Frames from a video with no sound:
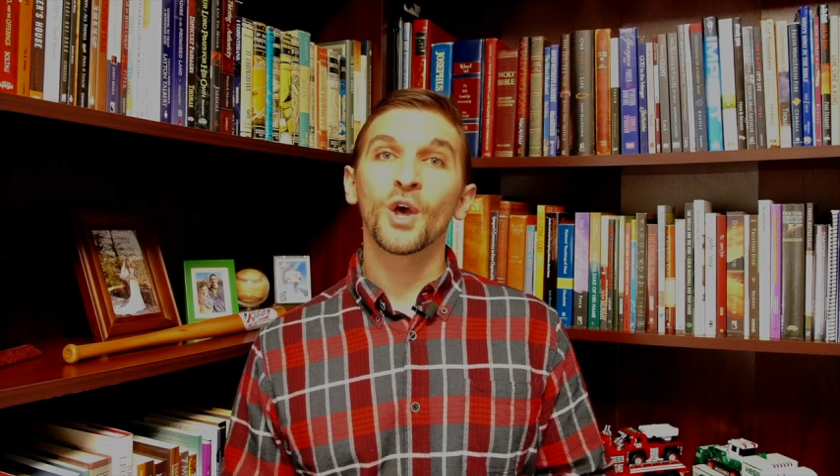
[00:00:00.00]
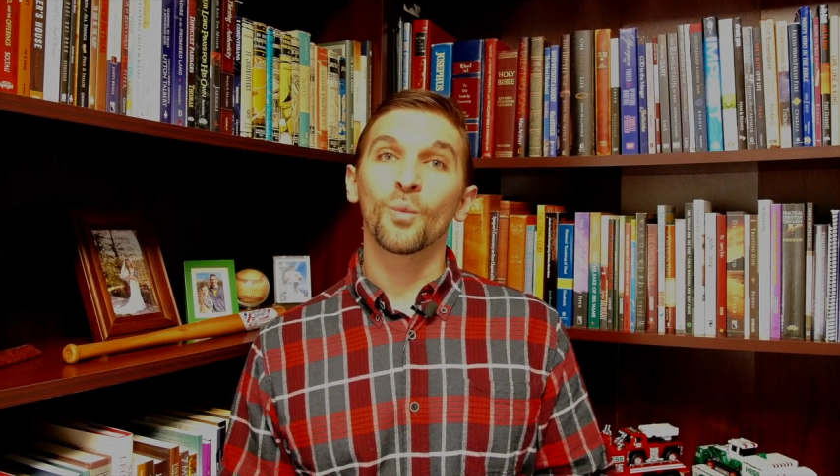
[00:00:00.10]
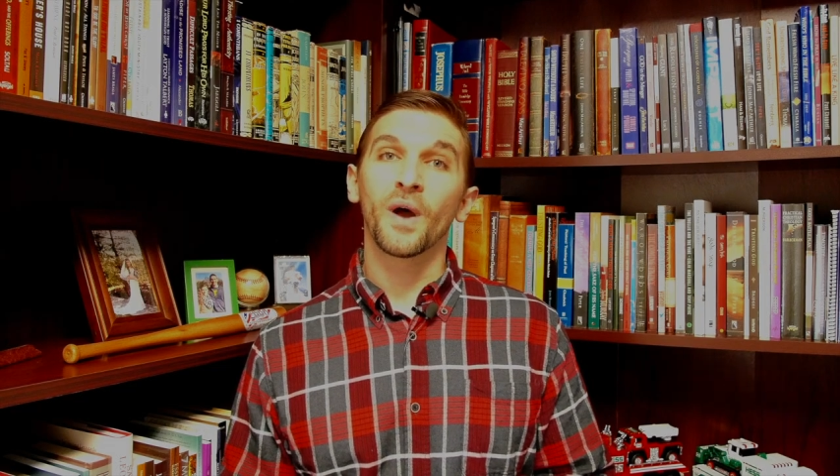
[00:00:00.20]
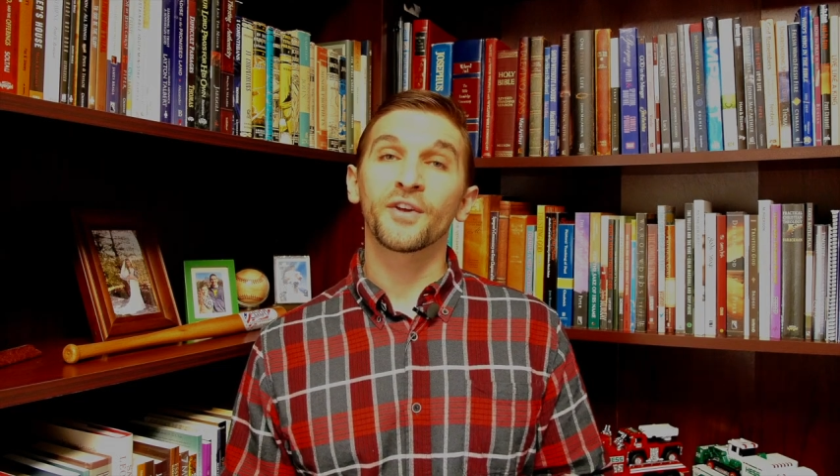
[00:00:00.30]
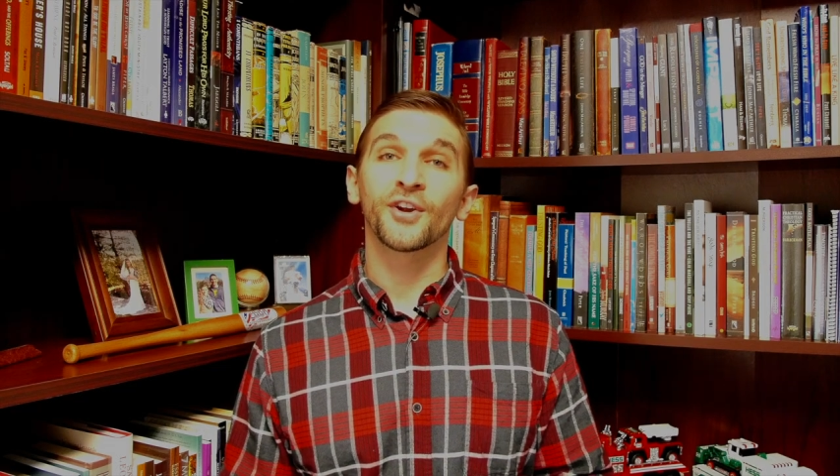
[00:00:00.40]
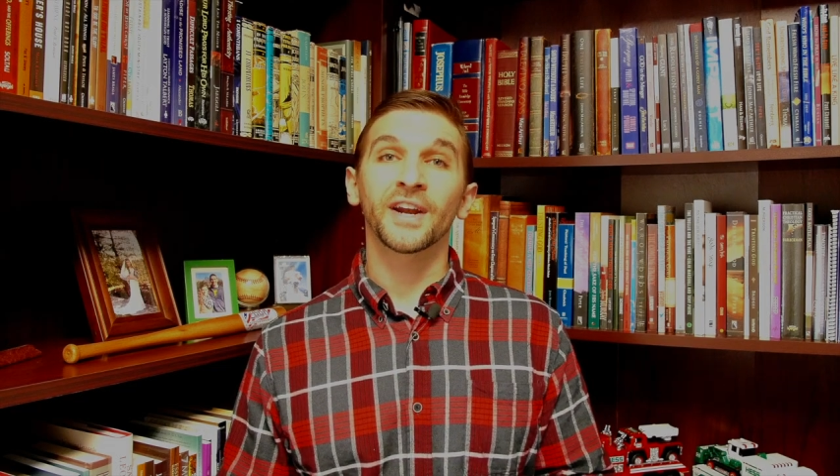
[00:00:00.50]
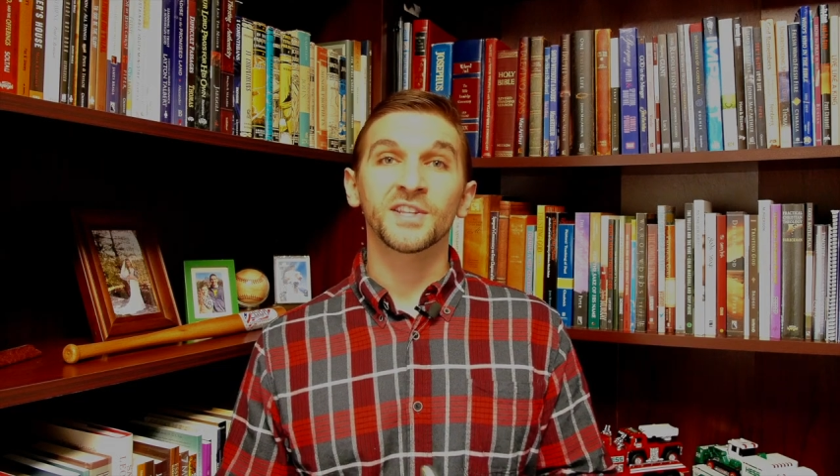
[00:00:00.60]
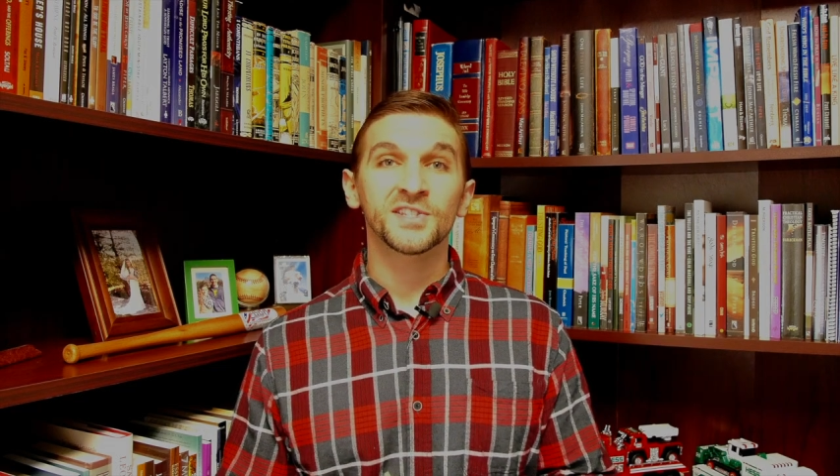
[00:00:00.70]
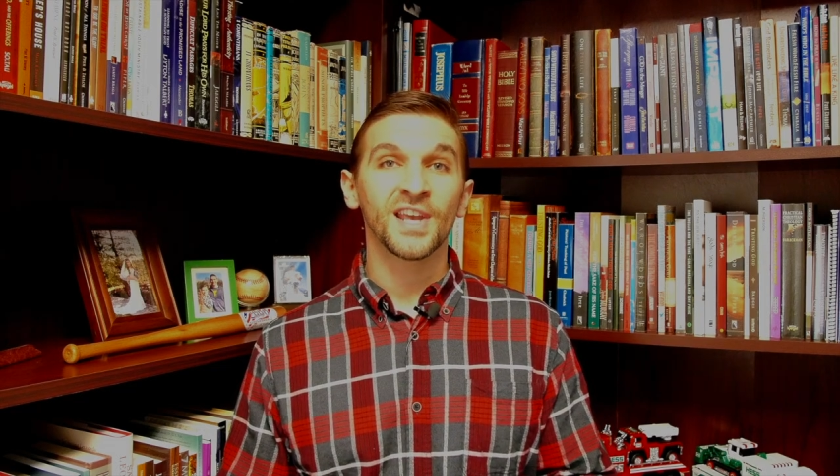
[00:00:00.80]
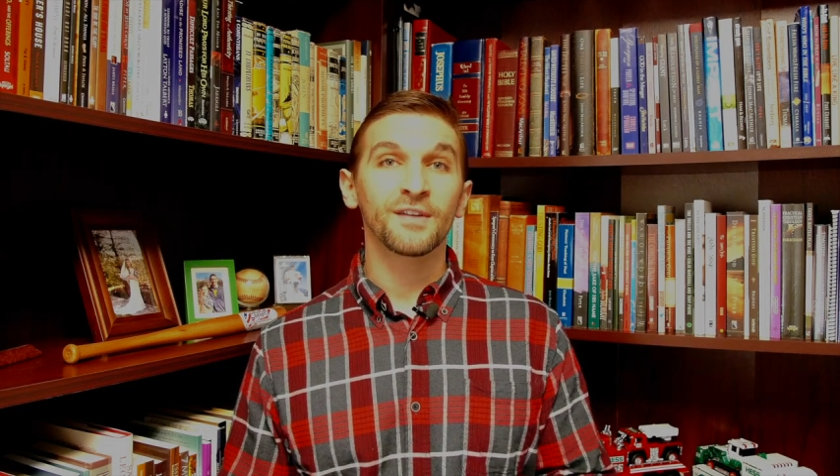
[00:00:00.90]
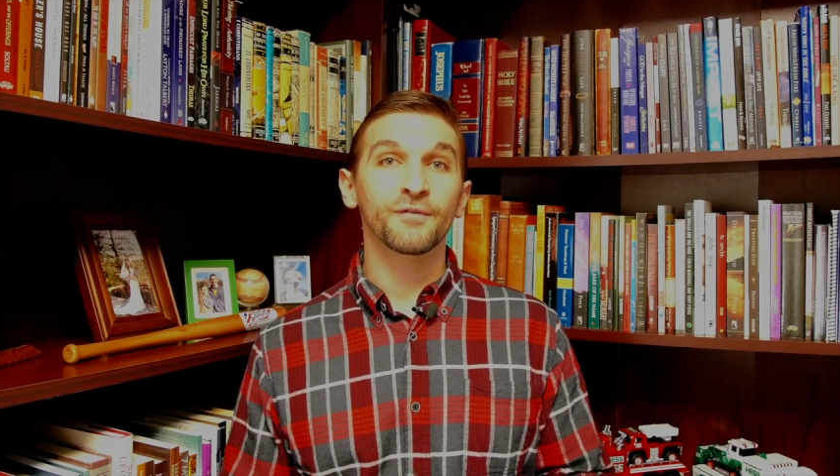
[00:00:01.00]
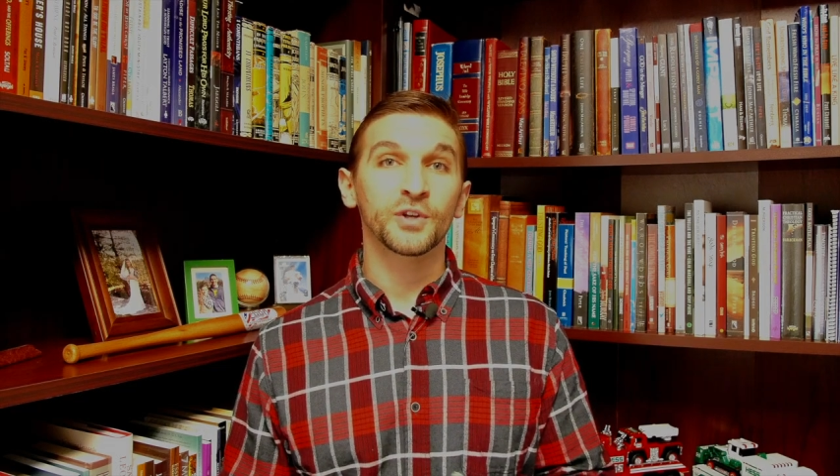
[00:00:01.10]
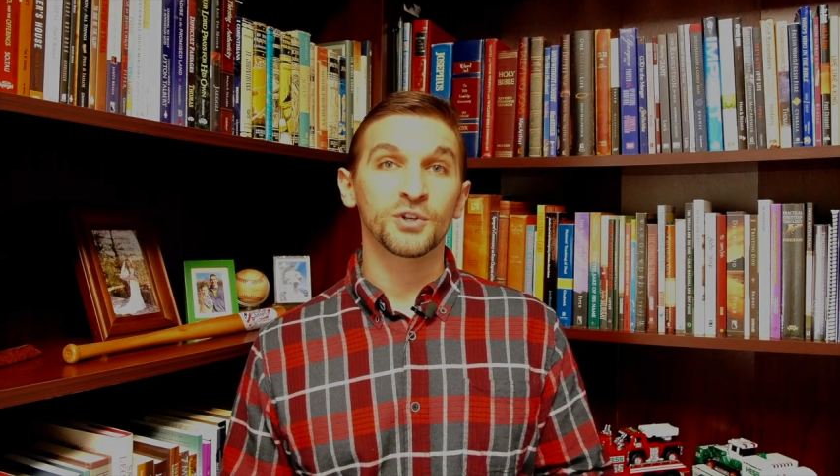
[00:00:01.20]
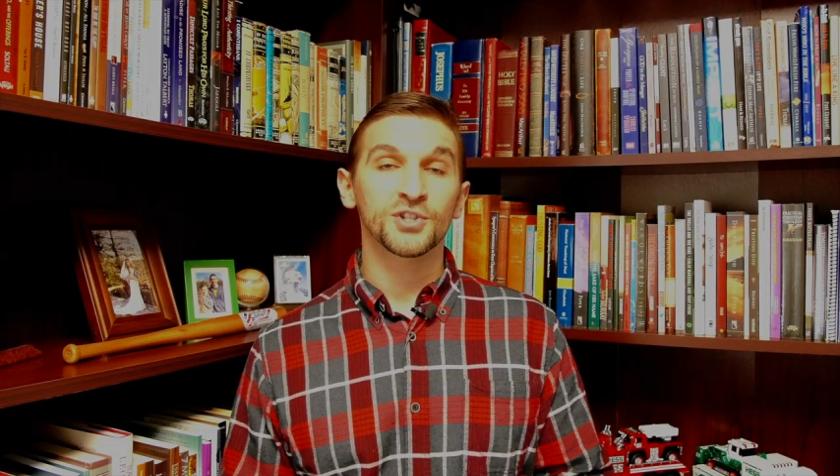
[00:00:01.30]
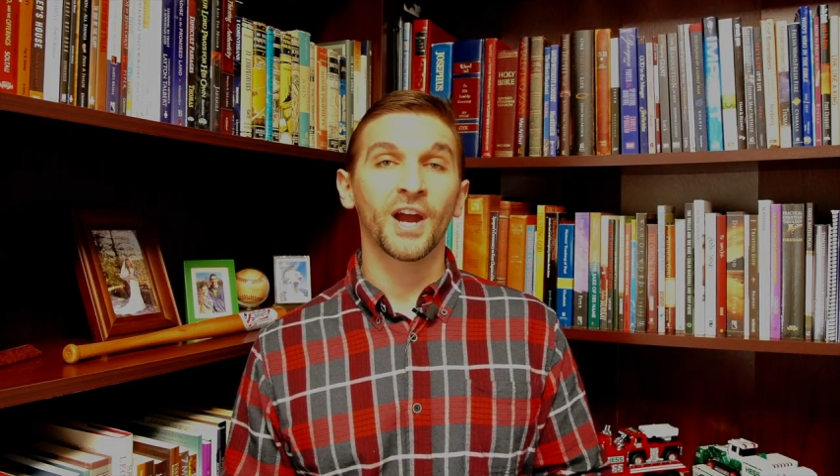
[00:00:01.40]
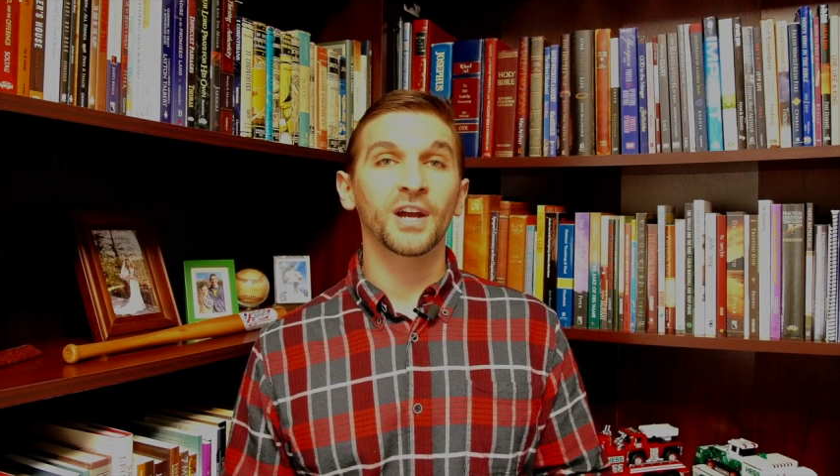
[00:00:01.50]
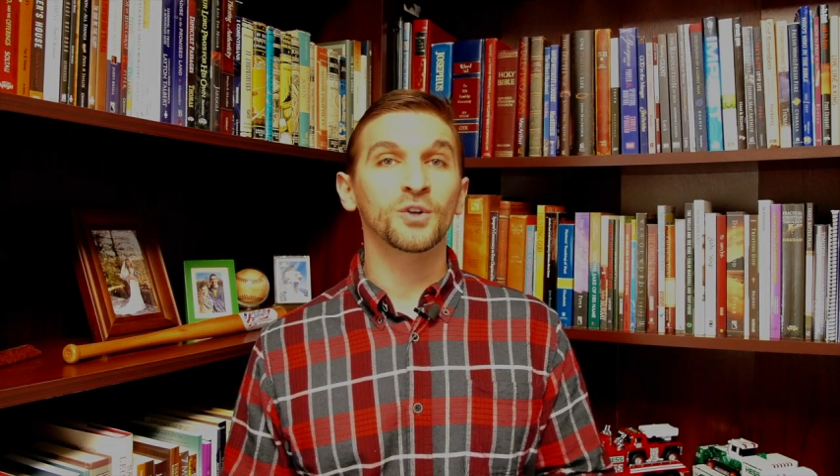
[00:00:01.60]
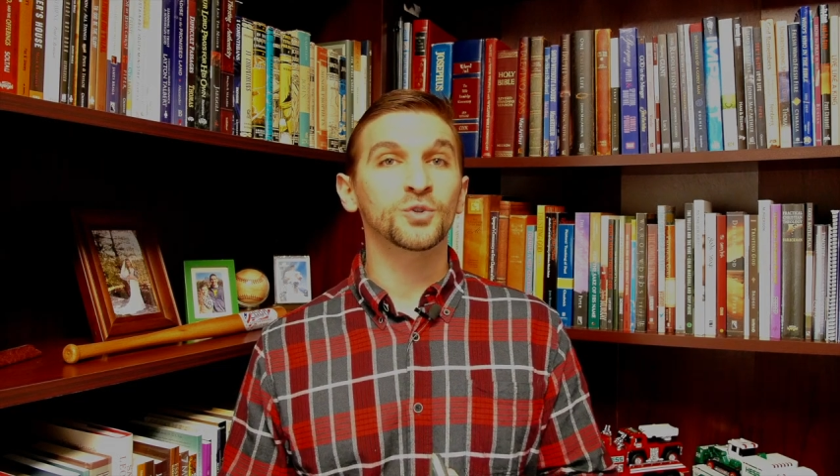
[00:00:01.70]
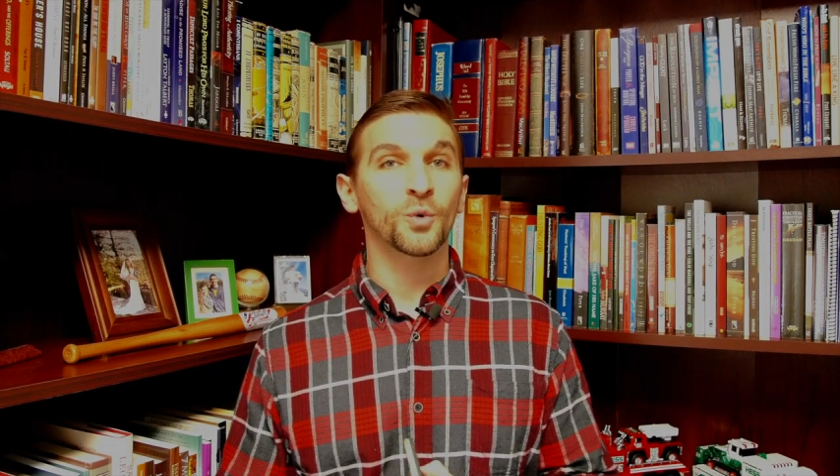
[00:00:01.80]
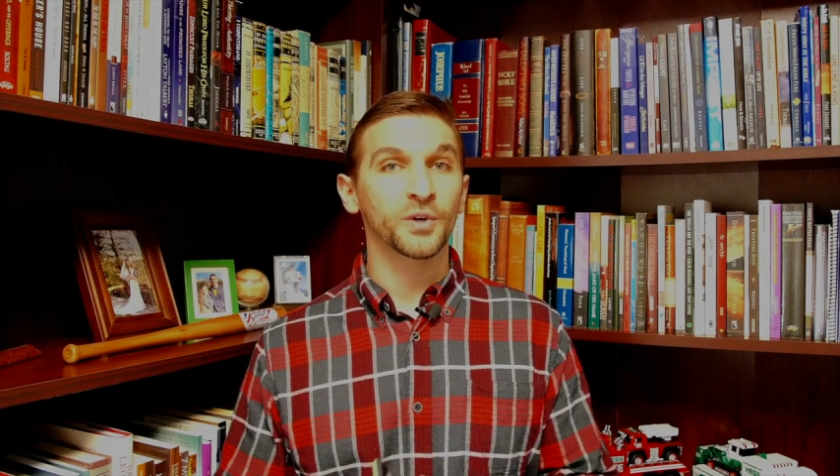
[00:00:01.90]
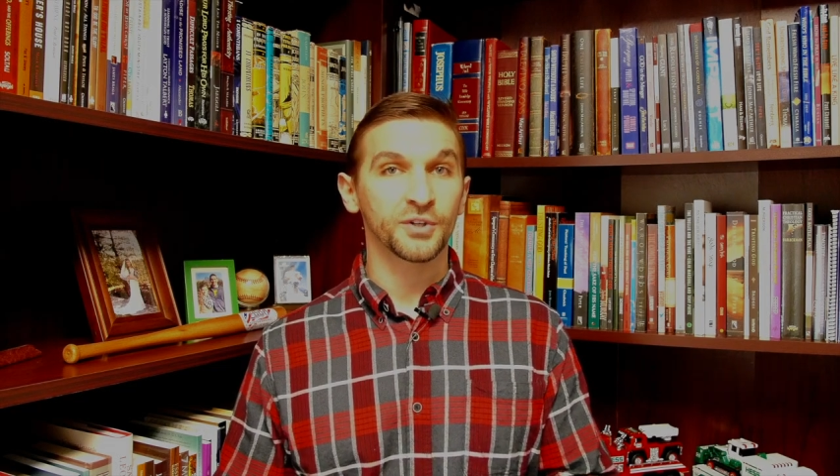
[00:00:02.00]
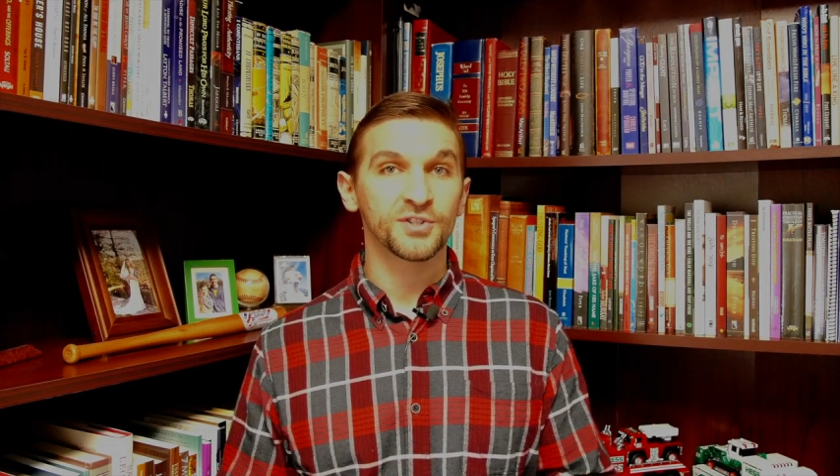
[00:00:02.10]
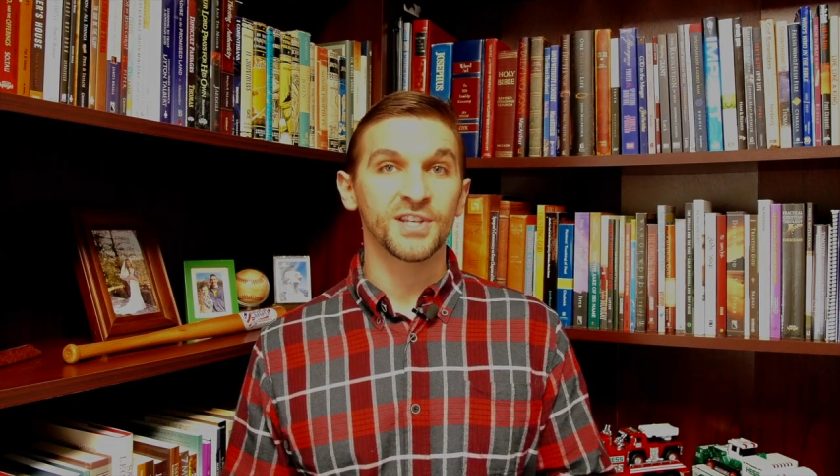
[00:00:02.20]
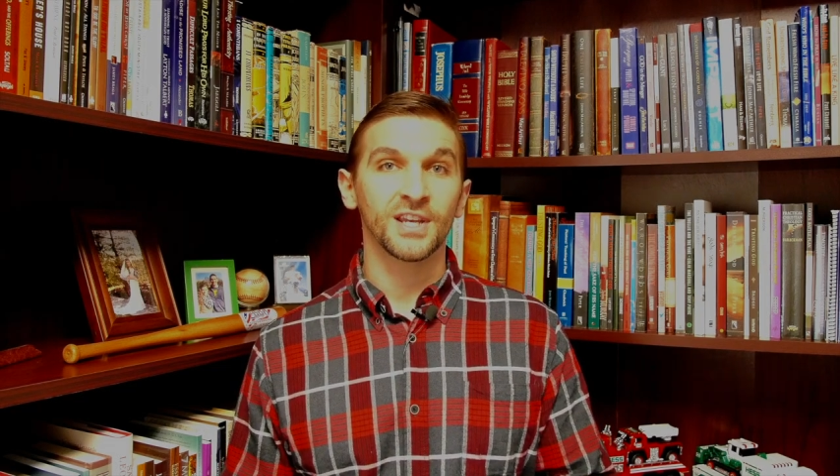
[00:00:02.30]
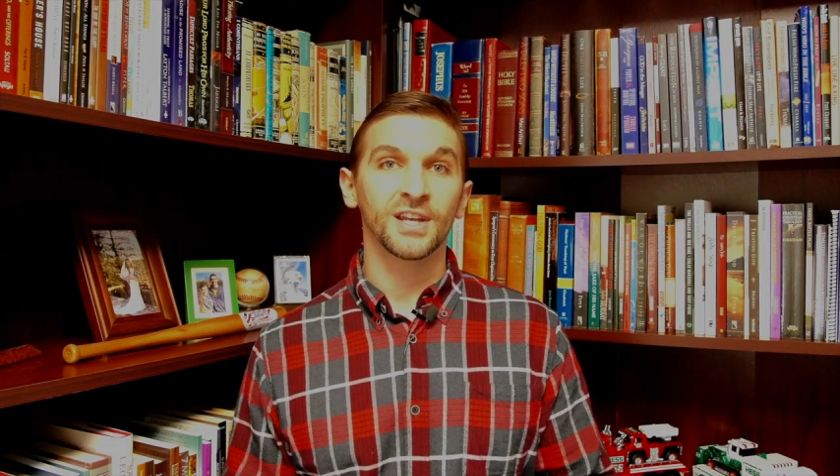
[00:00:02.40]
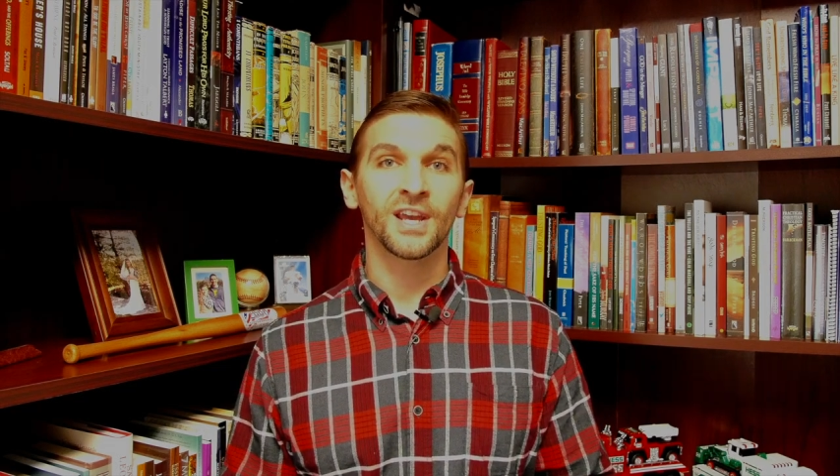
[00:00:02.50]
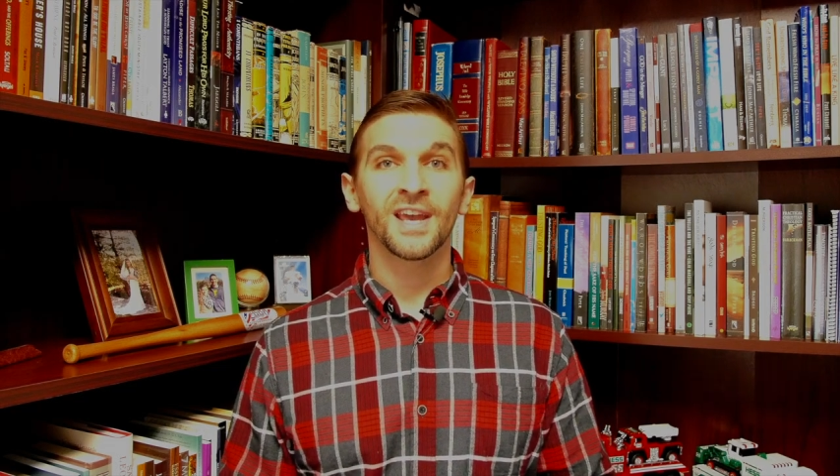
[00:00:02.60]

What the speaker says: whether or not it's safe for your child or your teen